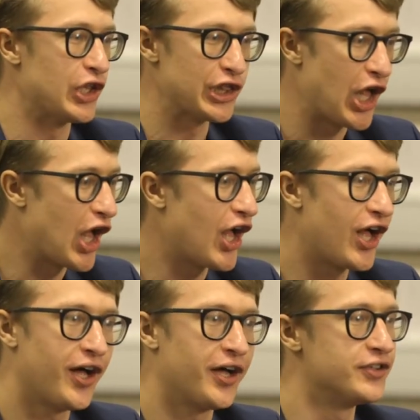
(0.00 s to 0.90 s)

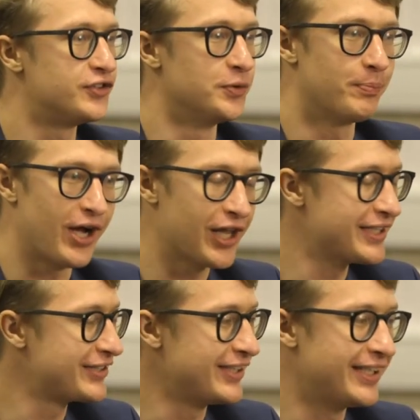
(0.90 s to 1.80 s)
law to
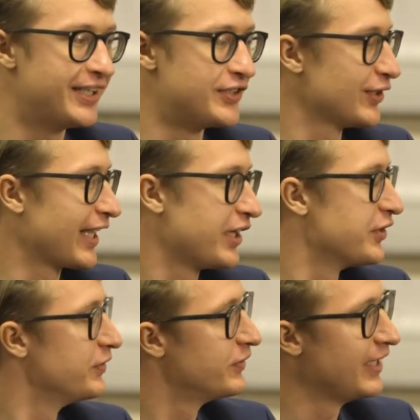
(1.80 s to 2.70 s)
policy to like a
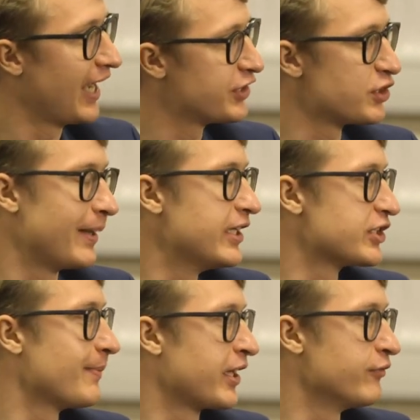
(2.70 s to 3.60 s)
yeah a
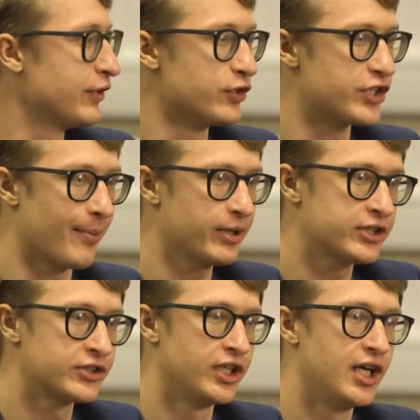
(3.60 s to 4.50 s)
tremendous amount of different
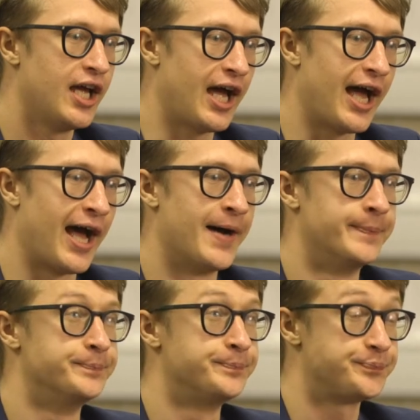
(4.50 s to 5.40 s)
topics
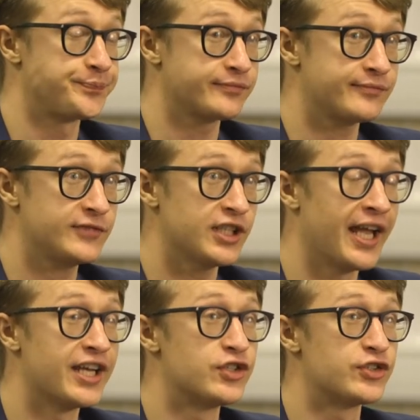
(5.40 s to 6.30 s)
um,
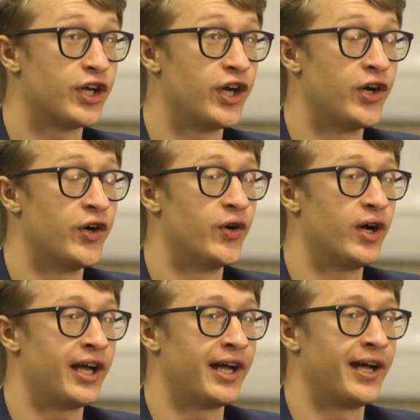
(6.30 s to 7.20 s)
and so
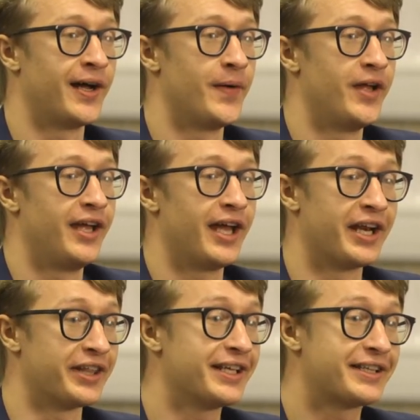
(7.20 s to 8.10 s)
uh, and
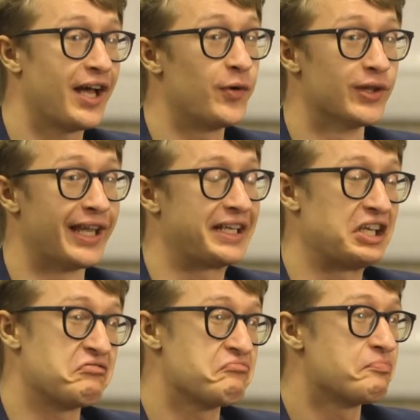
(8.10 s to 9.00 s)
i think that will
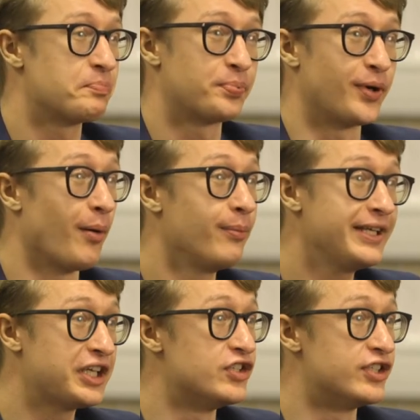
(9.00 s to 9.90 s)
like
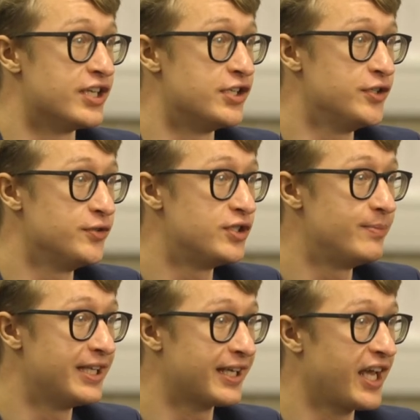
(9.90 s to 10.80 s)
probably continue to
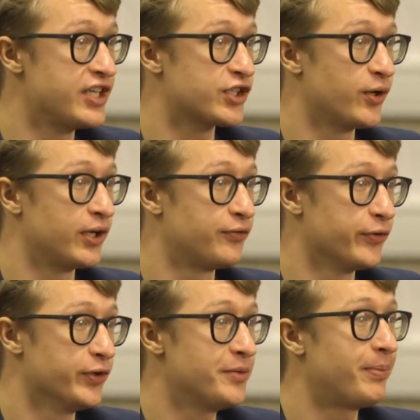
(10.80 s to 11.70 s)
be the case going
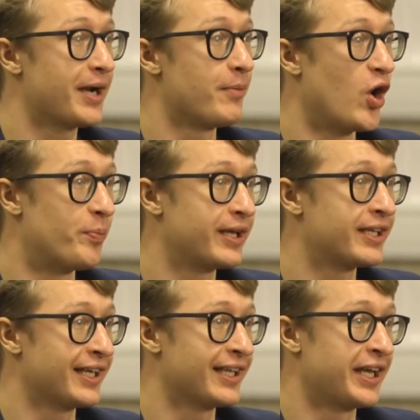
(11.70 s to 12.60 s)
forward but i'm
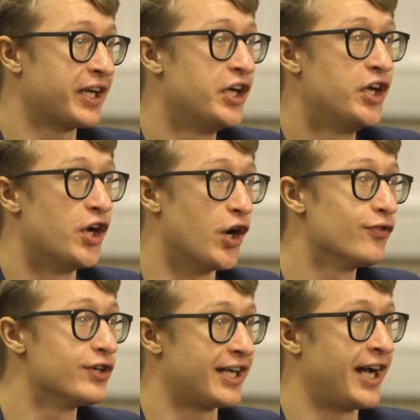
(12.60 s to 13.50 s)
hoping that like
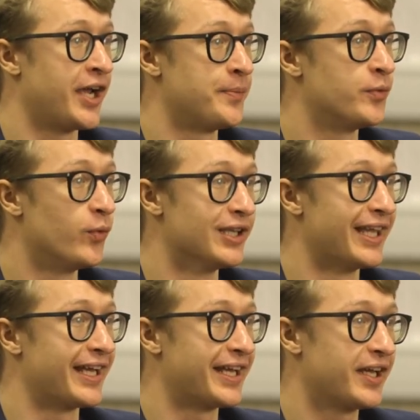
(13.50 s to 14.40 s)
over time we'll
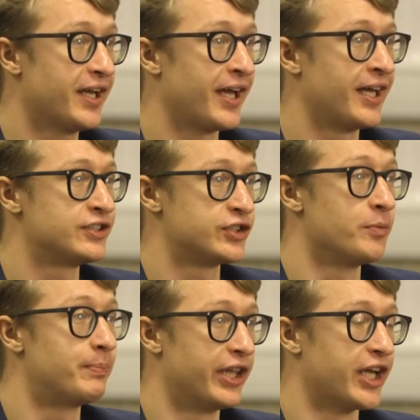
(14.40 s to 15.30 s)
like uh,
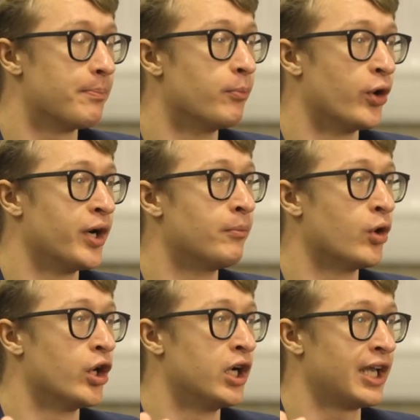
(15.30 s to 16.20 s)
start building up more and
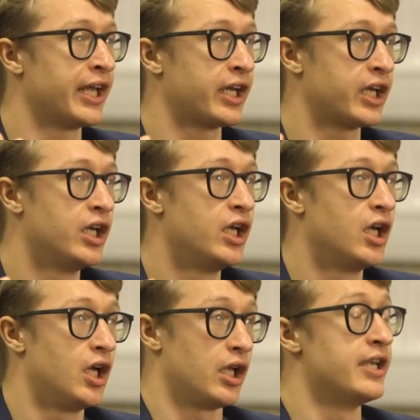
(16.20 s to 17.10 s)
more like
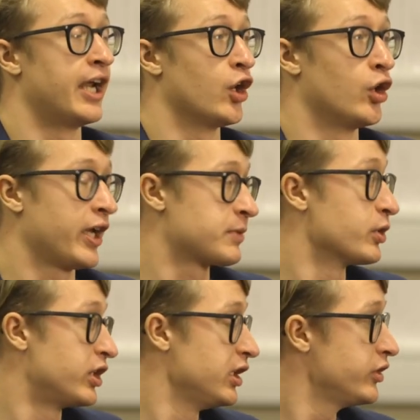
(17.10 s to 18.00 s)
narrow
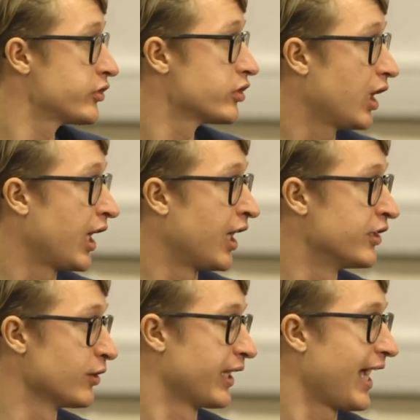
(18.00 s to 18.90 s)
expertise uh,
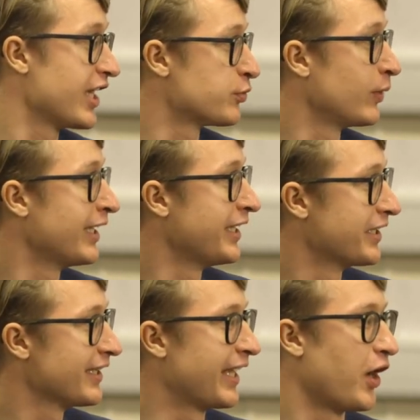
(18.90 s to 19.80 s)
so like as we
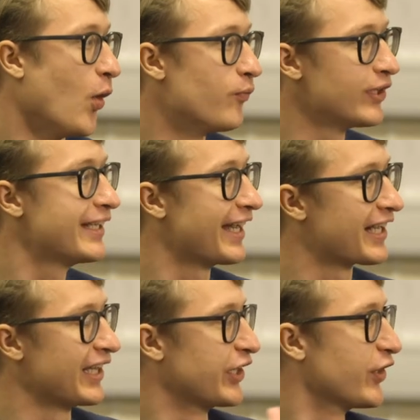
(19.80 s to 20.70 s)
like hopefully get
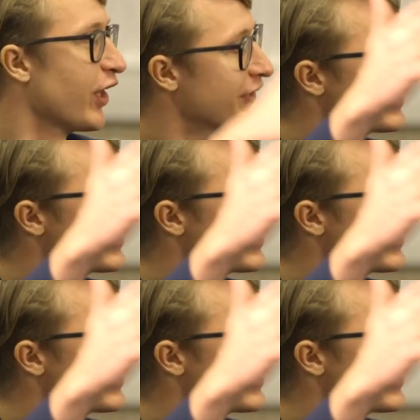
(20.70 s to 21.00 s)
clearer on